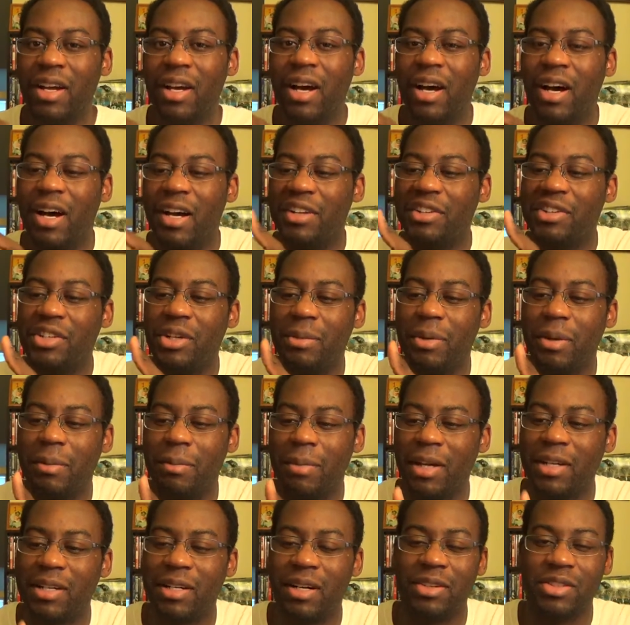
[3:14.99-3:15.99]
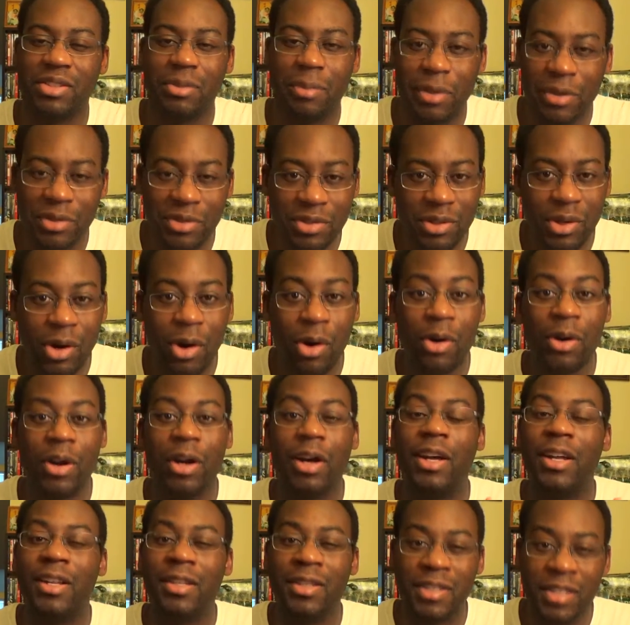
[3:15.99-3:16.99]
There should be a McDonald's in
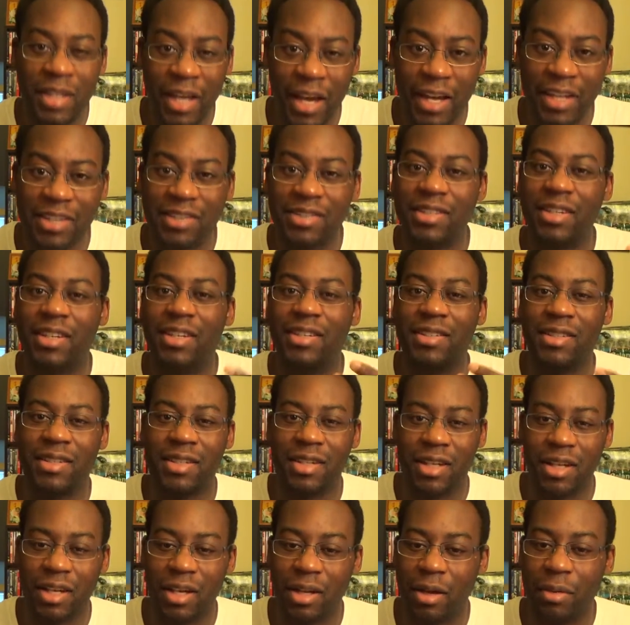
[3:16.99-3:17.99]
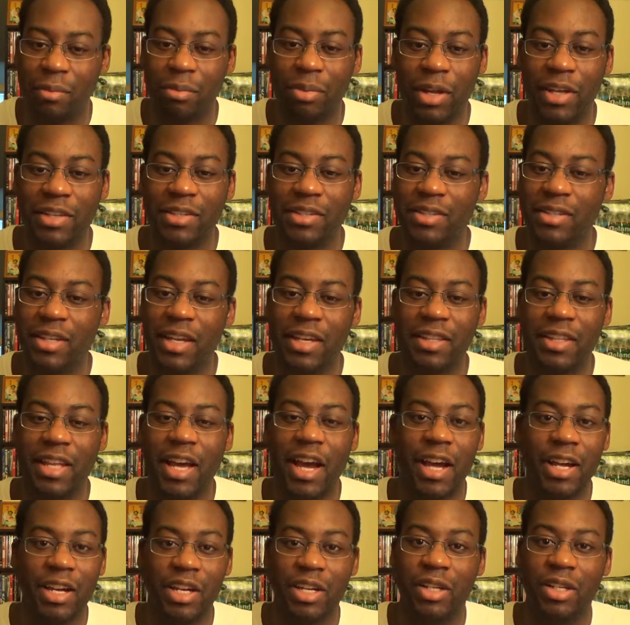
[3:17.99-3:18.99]
Minnesota and Texas, you know, and places like
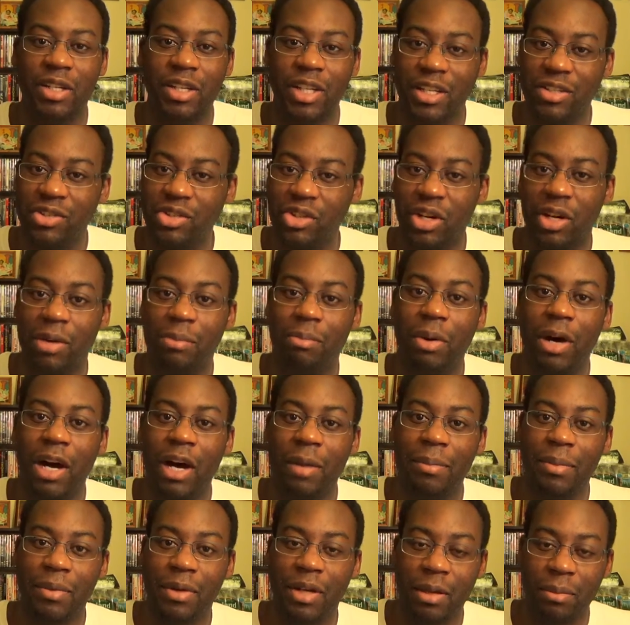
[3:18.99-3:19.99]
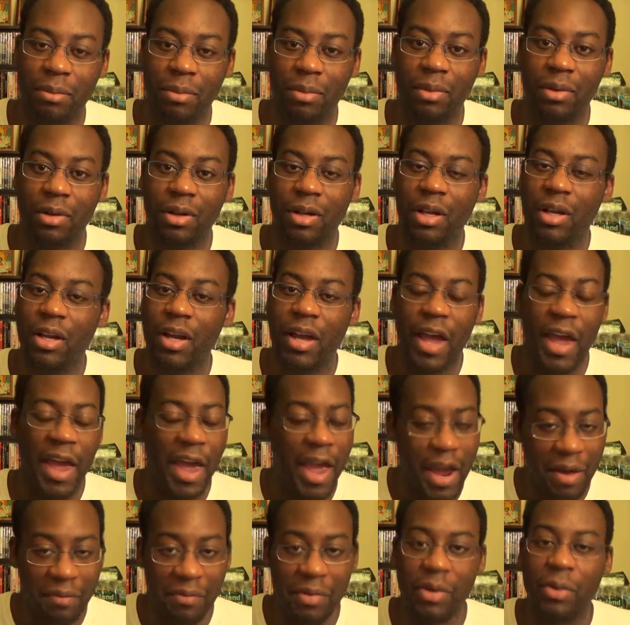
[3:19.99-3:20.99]
that. And then they started popping up
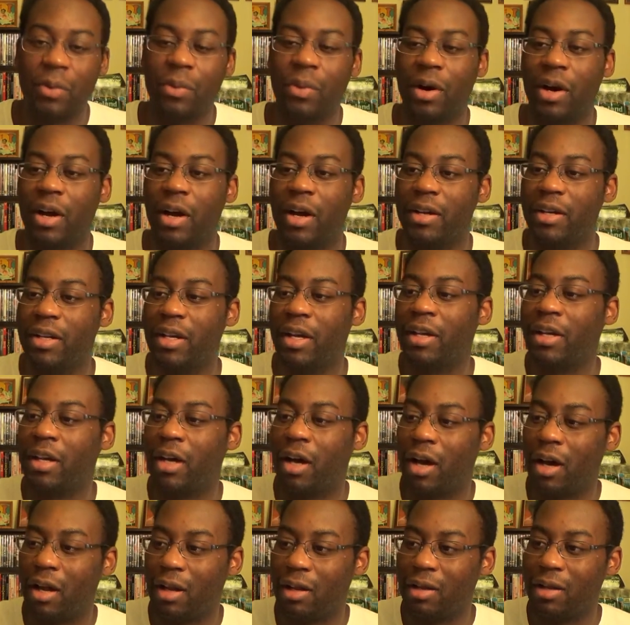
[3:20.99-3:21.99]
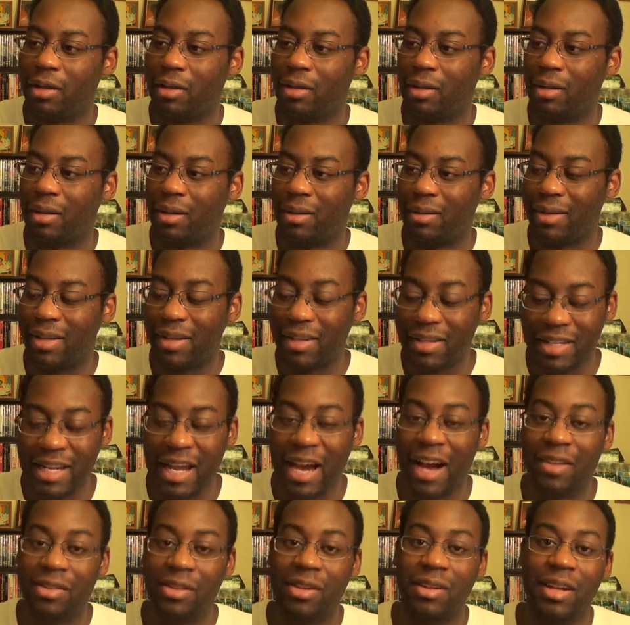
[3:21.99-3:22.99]
everywhere, and then
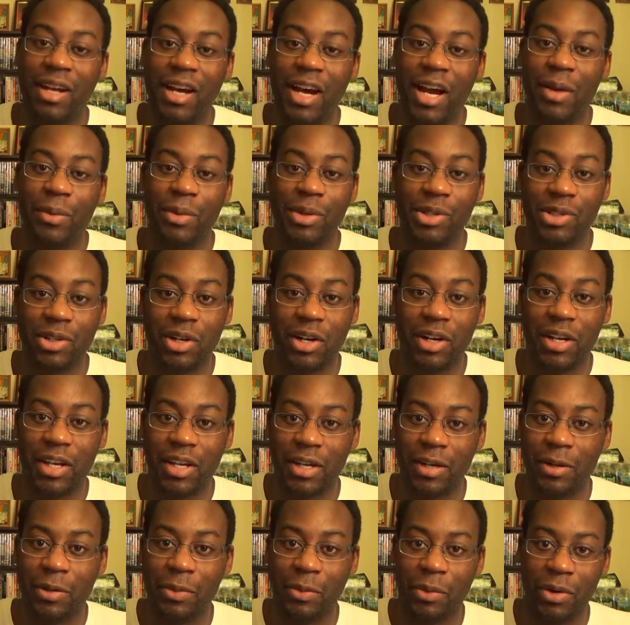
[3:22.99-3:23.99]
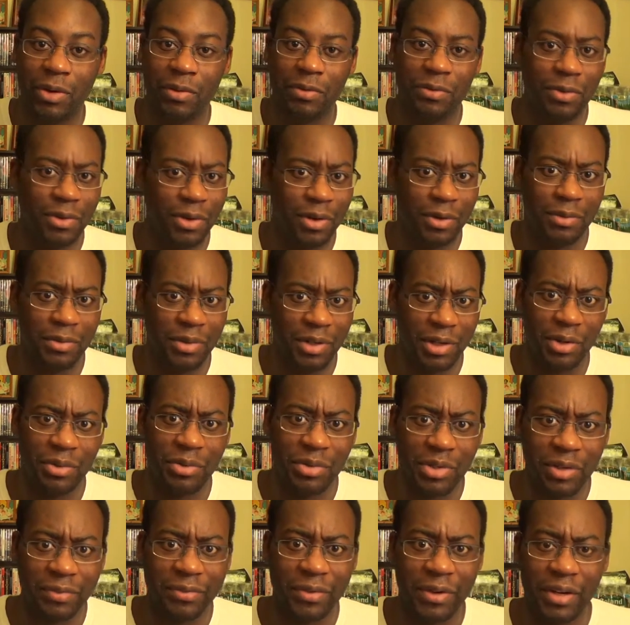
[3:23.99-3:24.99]
down the line we started getting one for, you know,
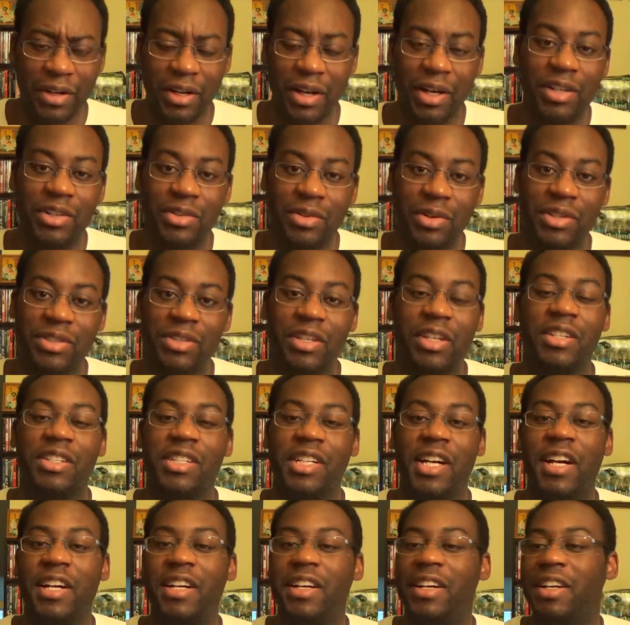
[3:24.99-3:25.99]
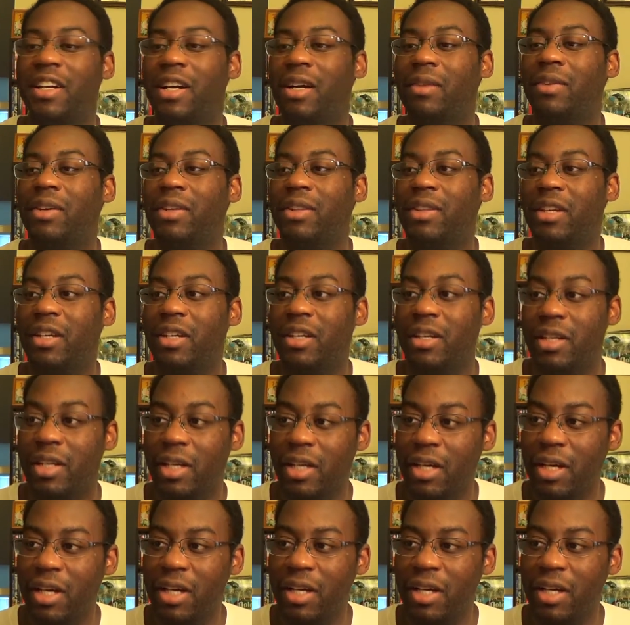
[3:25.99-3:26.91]
different countries like China and everything.